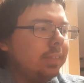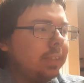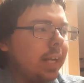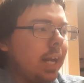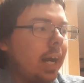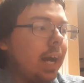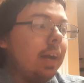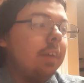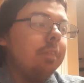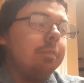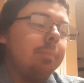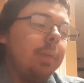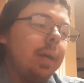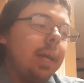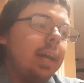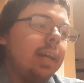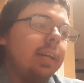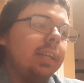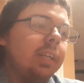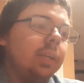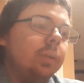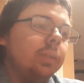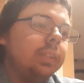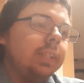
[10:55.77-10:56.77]
that I've
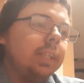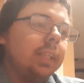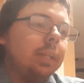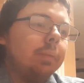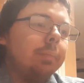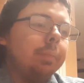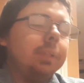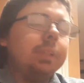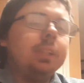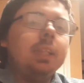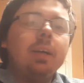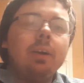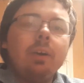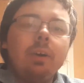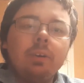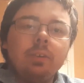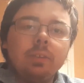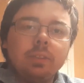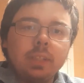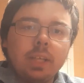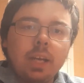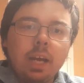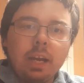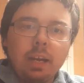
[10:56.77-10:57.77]
made using the
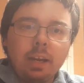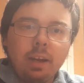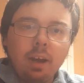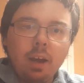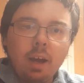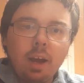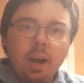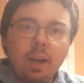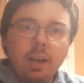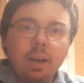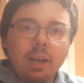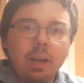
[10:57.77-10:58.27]
materials that I got